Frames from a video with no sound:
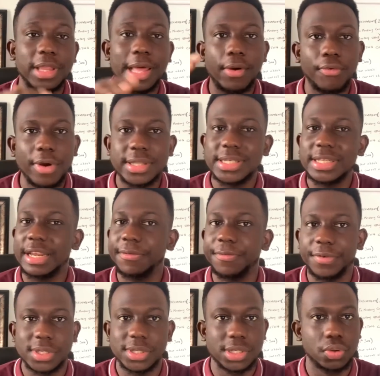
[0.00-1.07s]
than renting a
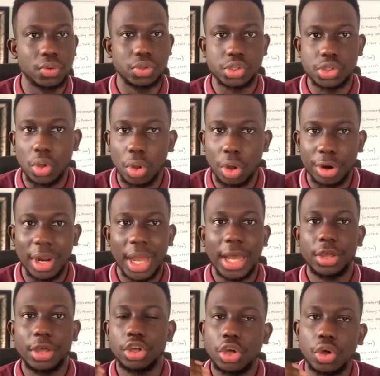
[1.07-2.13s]
physical store.
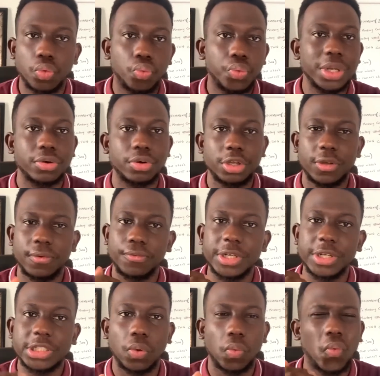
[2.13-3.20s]
You can
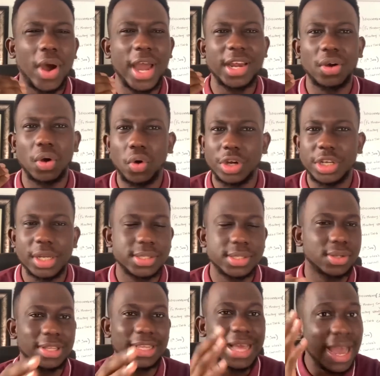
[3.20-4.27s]
reach a wider audience.
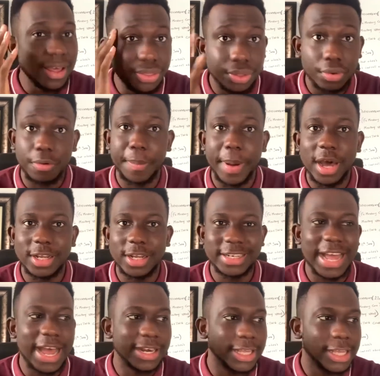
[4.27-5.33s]
So the guy thought about it
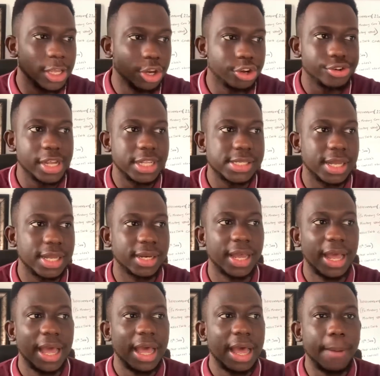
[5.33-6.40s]
and he created
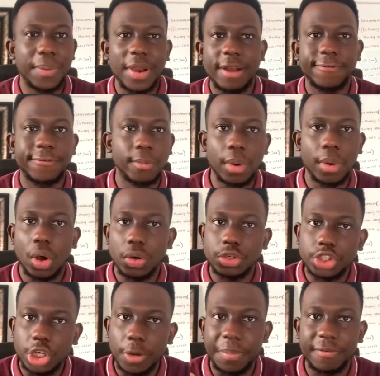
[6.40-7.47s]
a platform called
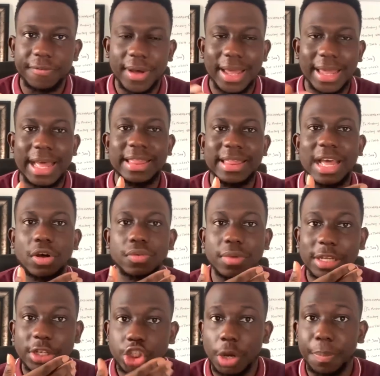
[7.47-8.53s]
Shopify. And
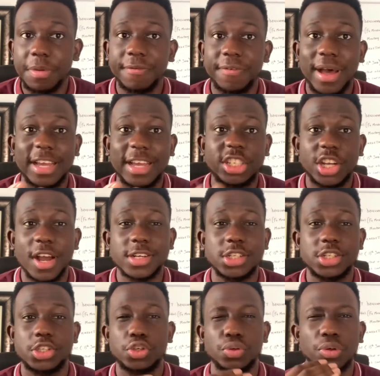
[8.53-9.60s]
now Shopify
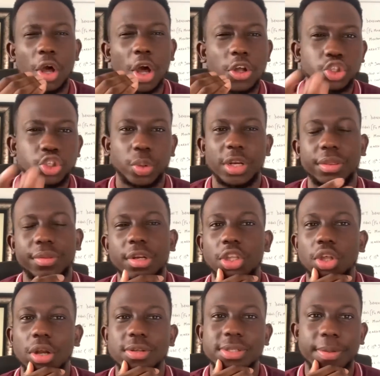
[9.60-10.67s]
charges you
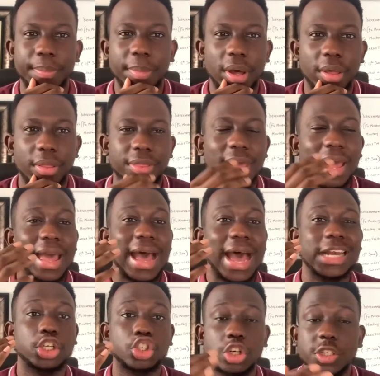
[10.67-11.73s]
$23 a month.
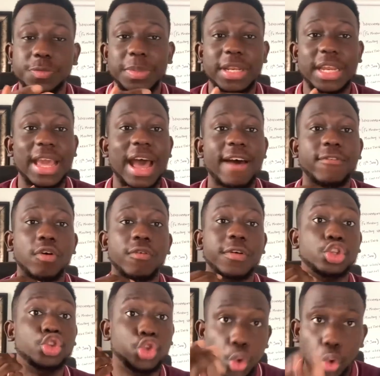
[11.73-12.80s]
And trust me, they have
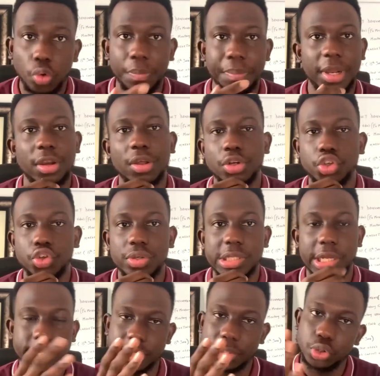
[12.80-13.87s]
over 2 million
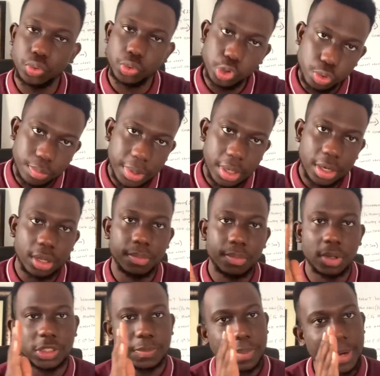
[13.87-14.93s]
users. Do 2 million
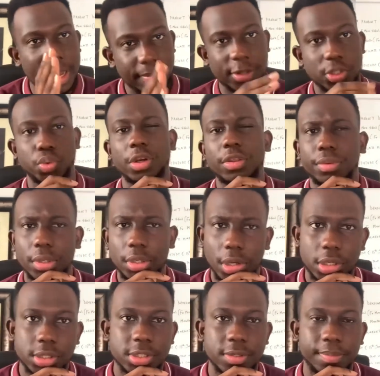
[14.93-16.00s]
multiplied by
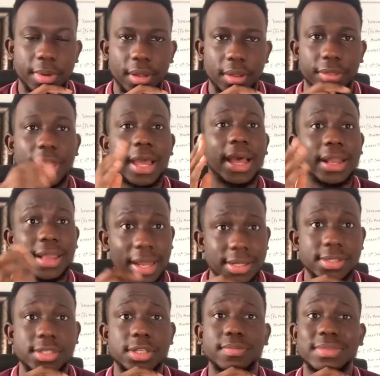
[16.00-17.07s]
$23 a month. That
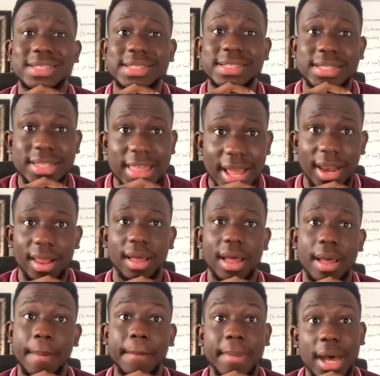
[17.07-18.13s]
is some stellar
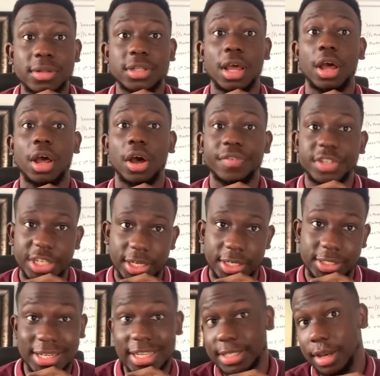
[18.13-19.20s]
amount of
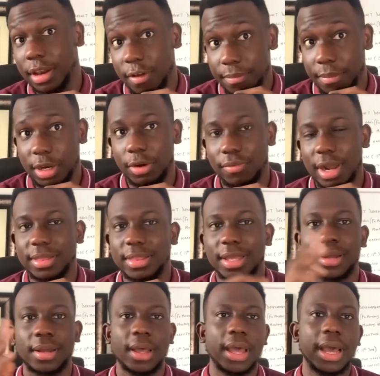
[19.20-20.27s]
change. That's a lot of money right
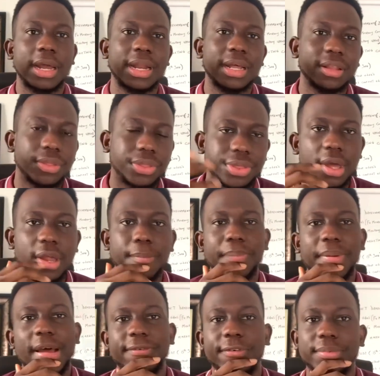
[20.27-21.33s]
there. And now the third
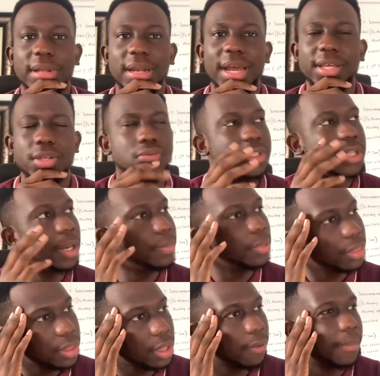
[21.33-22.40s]
platform that I use, let me
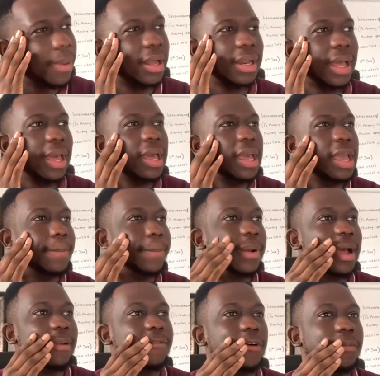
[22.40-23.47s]
think about a
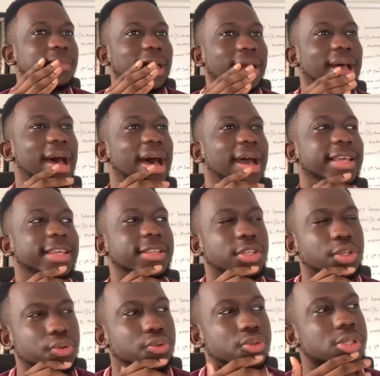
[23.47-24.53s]
platform that I
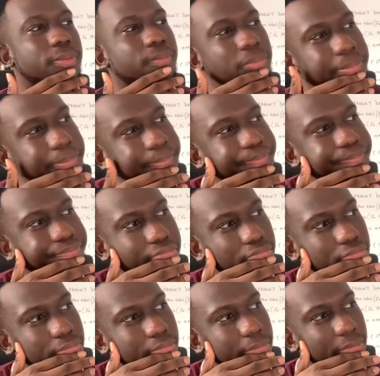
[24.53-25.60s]
use.
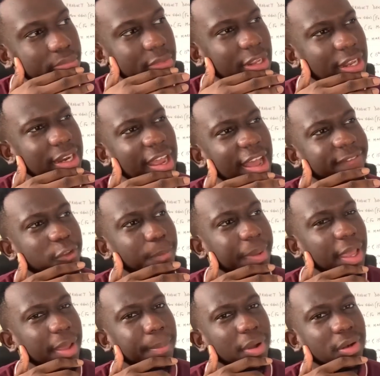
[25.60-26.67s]
That I have to
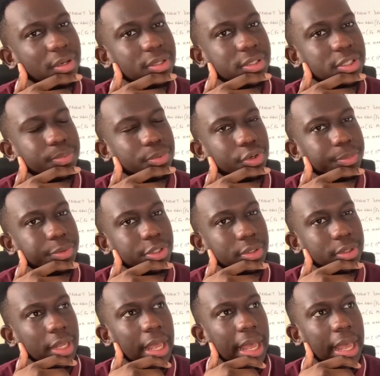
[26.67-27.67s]
pay a monthly subscription.